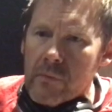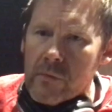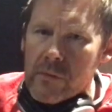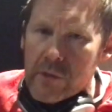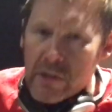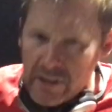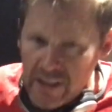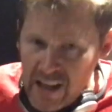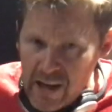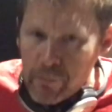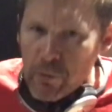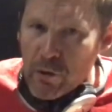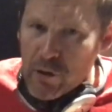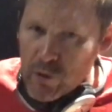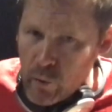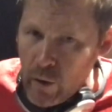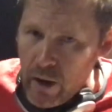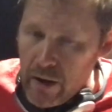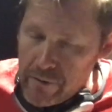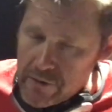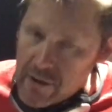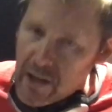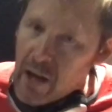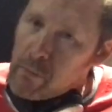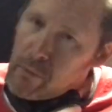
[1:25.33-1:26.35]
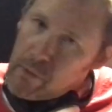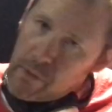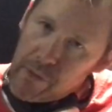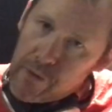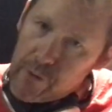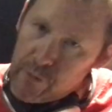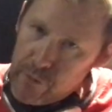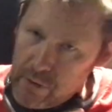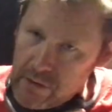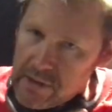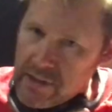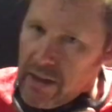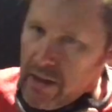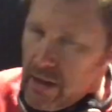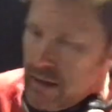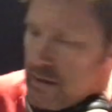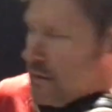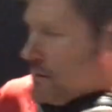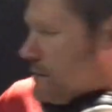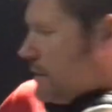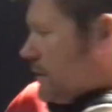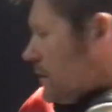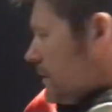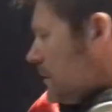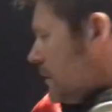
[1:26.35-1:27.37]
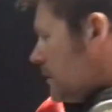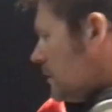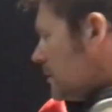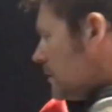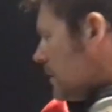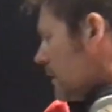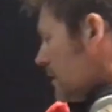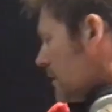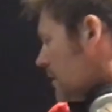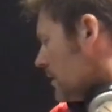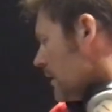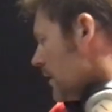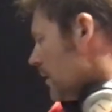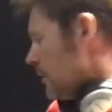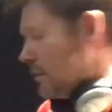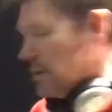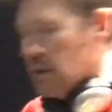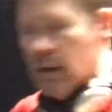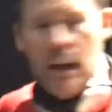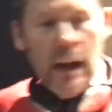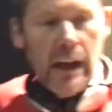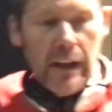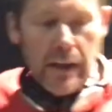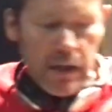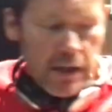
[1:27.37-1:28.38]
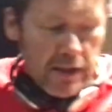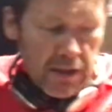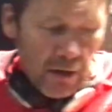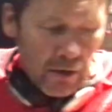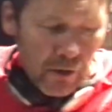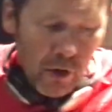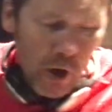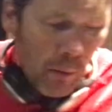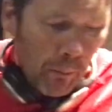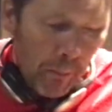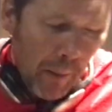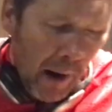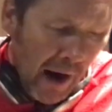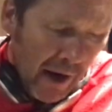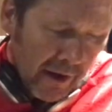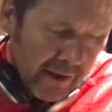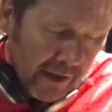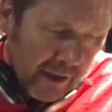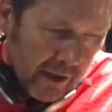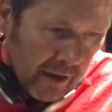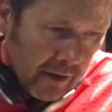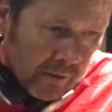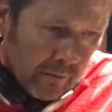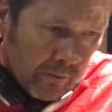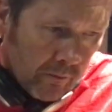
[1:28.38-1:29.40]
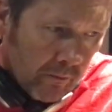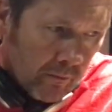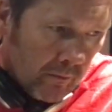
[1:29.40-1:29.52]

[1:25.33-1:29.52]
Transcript: the neighbour's wife's coming through to tell you to turn it down. And it's still not barking.